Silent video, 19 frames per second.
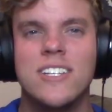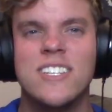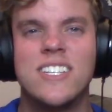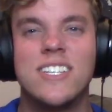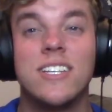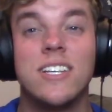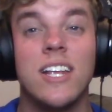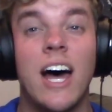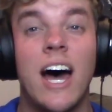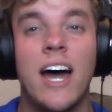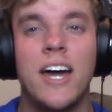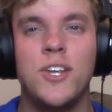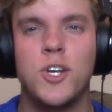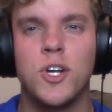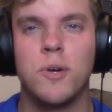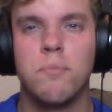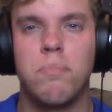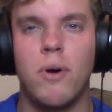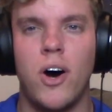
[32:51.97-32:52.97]
Slide
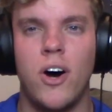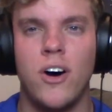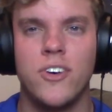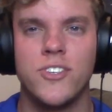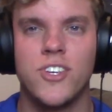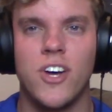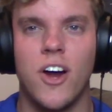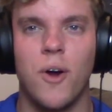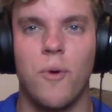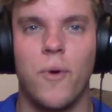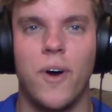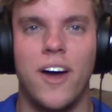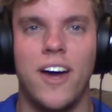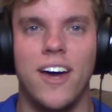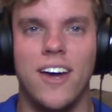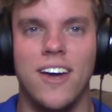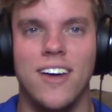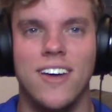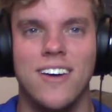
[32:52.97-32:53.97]
your balls our
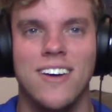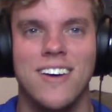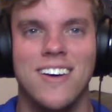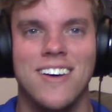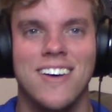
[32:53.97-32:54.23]
way.